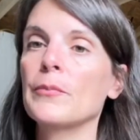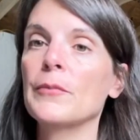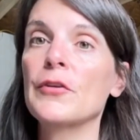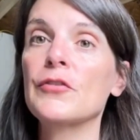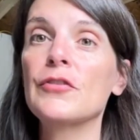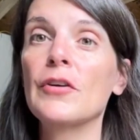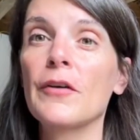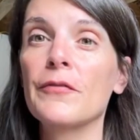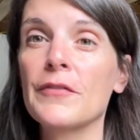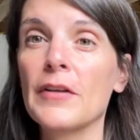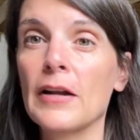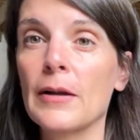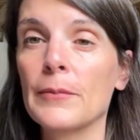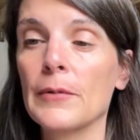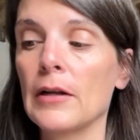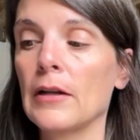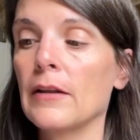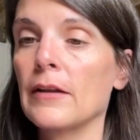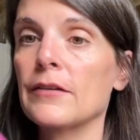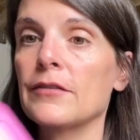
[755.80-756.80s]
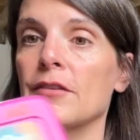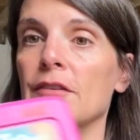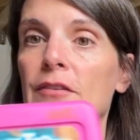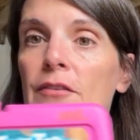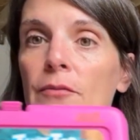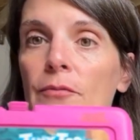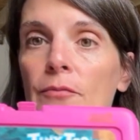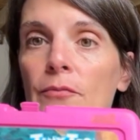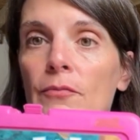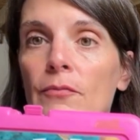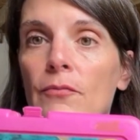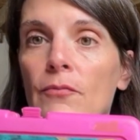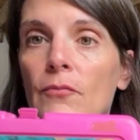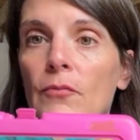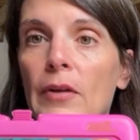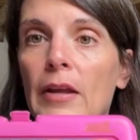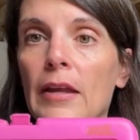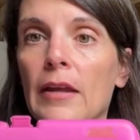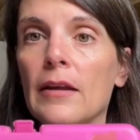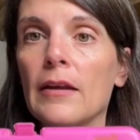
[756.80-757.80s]
the shelf that I'm going to list this
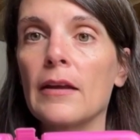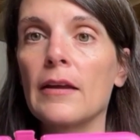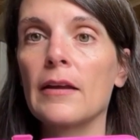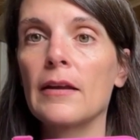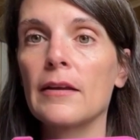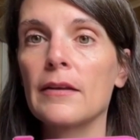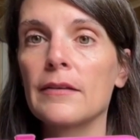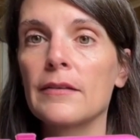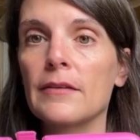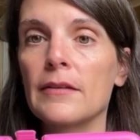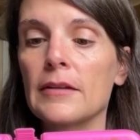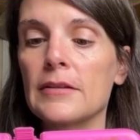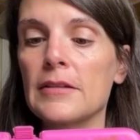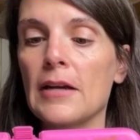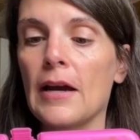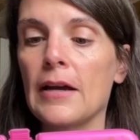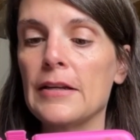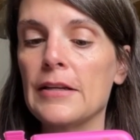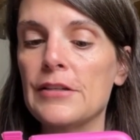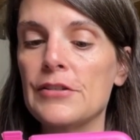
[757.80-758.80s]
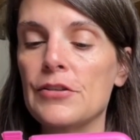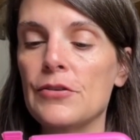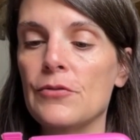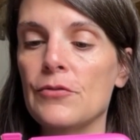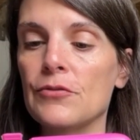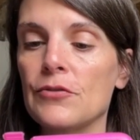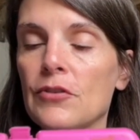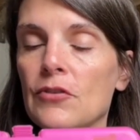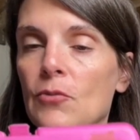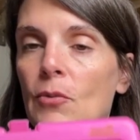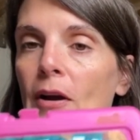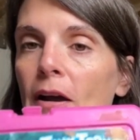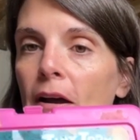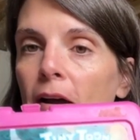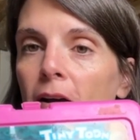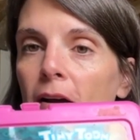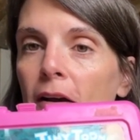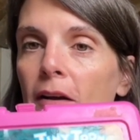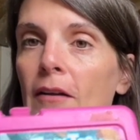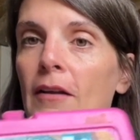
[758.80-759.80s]
week is the Tiny Toons as
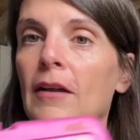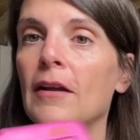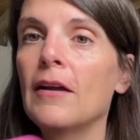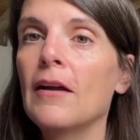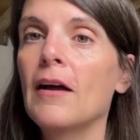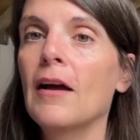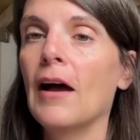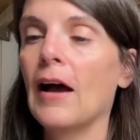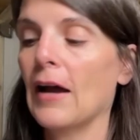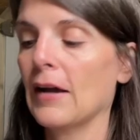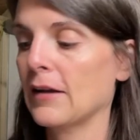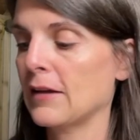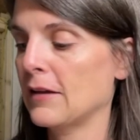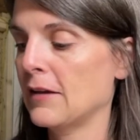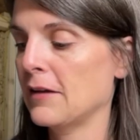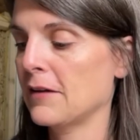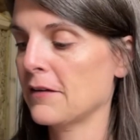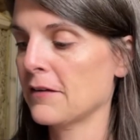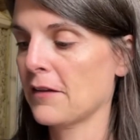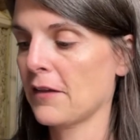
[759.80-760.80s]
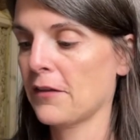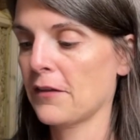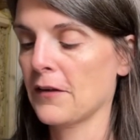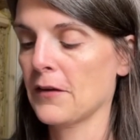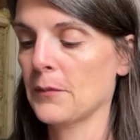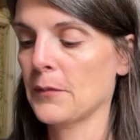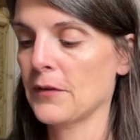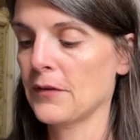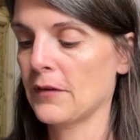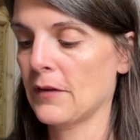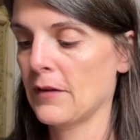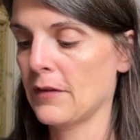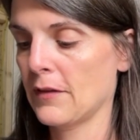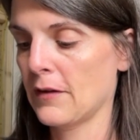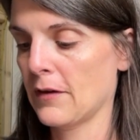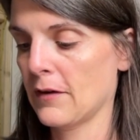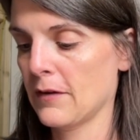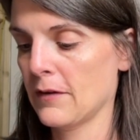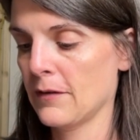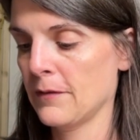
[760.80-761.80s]
well. I can hear the thermos in
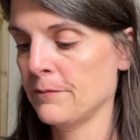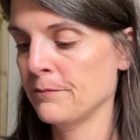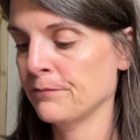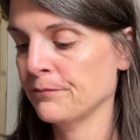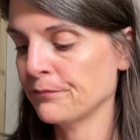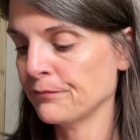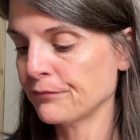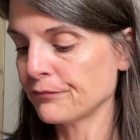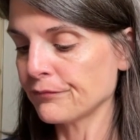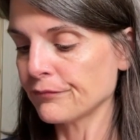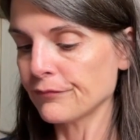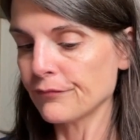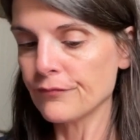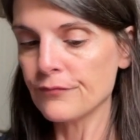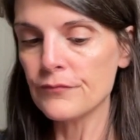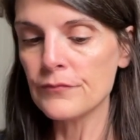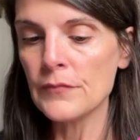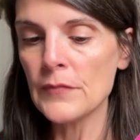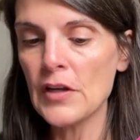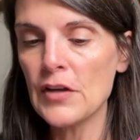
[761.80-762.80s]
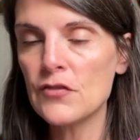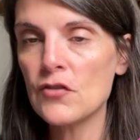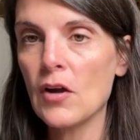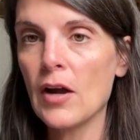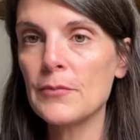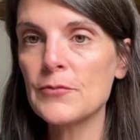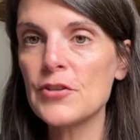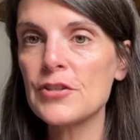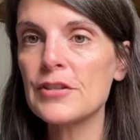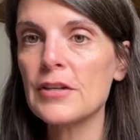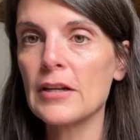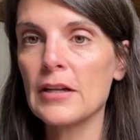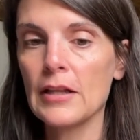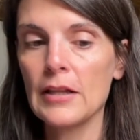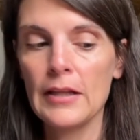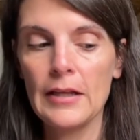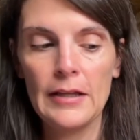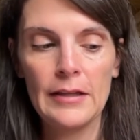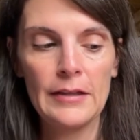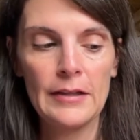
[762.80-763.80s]
there. So I'm just going to
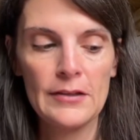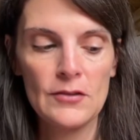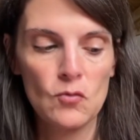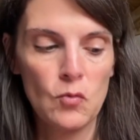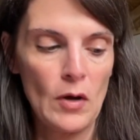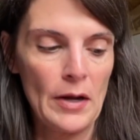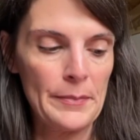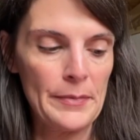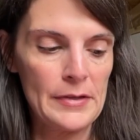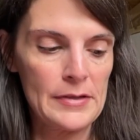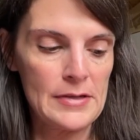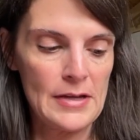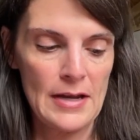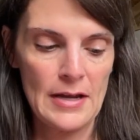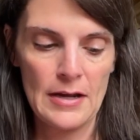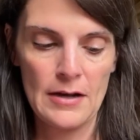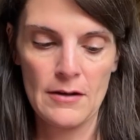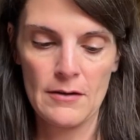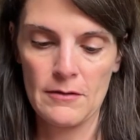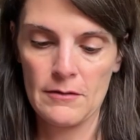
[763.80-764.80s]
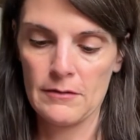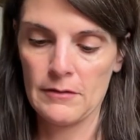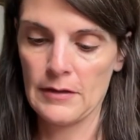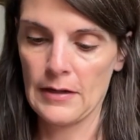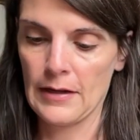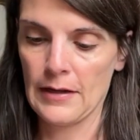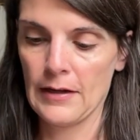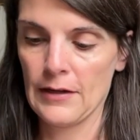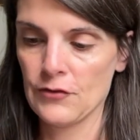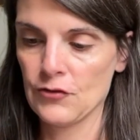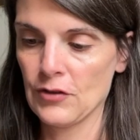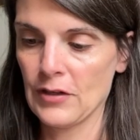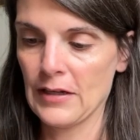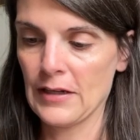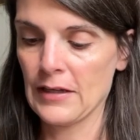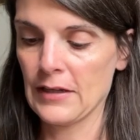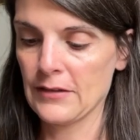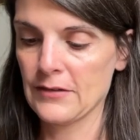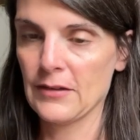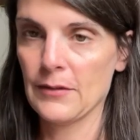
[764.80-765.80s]
clean this, wipe it down, and try to
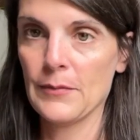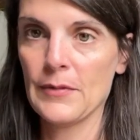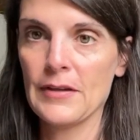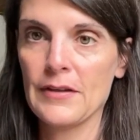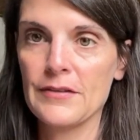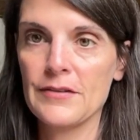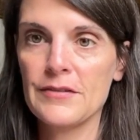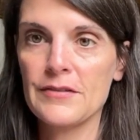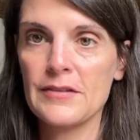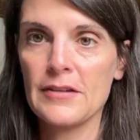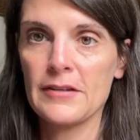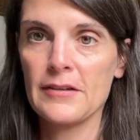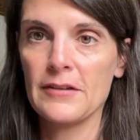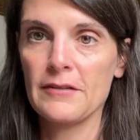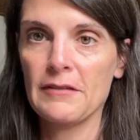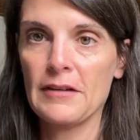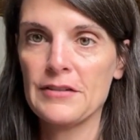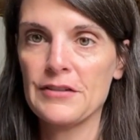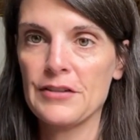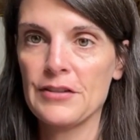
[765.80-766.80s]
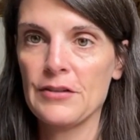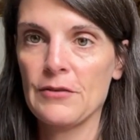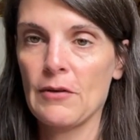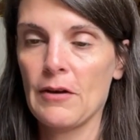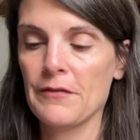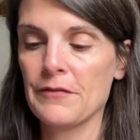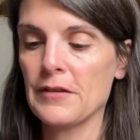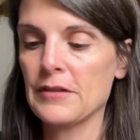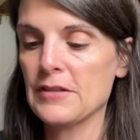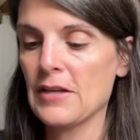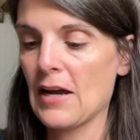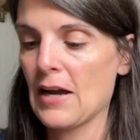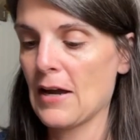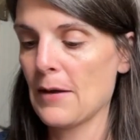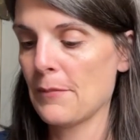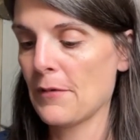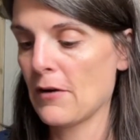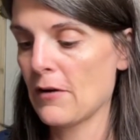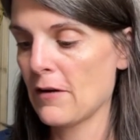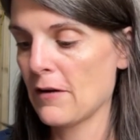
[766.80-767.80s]
get some of the sticker residue off the
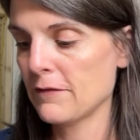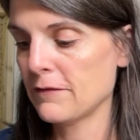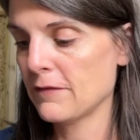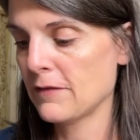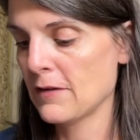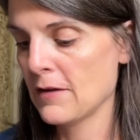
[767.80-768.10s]
top off.